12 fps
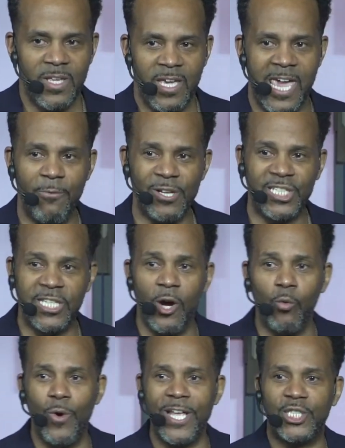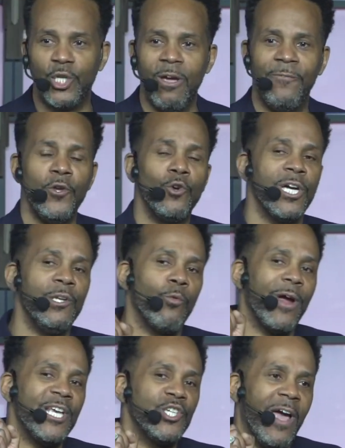He was still with you if you couldn't
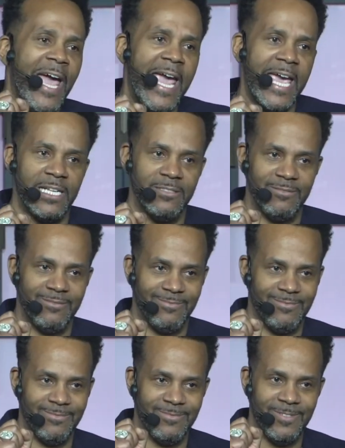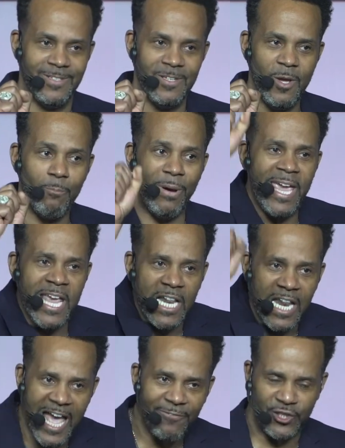raise your hand. But he
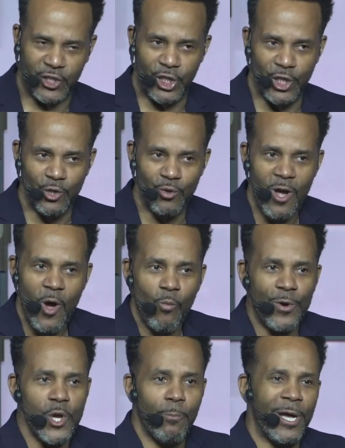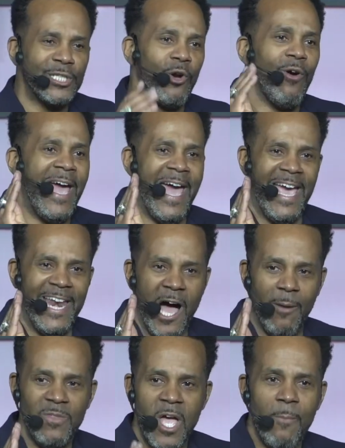left you when you put your hand
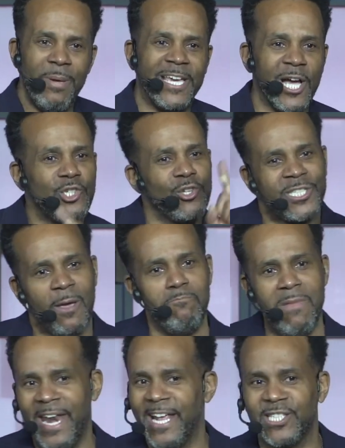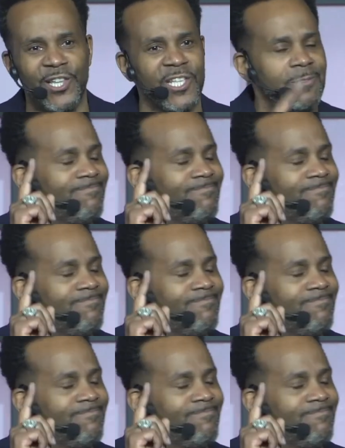up because you submitted to this.